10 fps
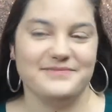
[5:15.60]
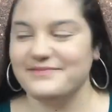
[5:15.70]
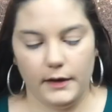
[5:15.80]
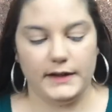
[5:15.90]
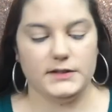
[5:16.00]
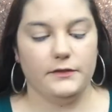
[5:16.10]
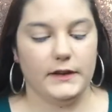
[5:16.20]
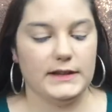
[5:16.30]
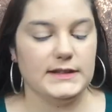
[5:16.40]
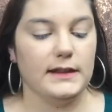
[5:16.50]
Okay, so for
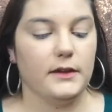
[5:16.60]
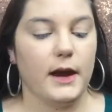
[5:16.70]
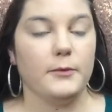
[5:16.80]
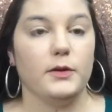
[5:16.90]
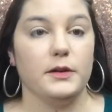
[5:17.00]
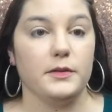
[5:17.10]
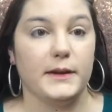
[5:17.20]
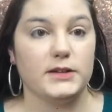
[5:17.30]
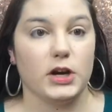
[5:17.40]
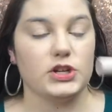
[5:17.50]
concealer, I'm going in with my
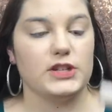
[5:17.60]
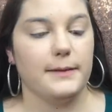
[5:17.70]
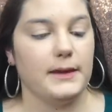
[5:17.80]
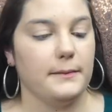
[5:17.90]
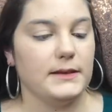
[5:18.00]
Tarte Shape Tape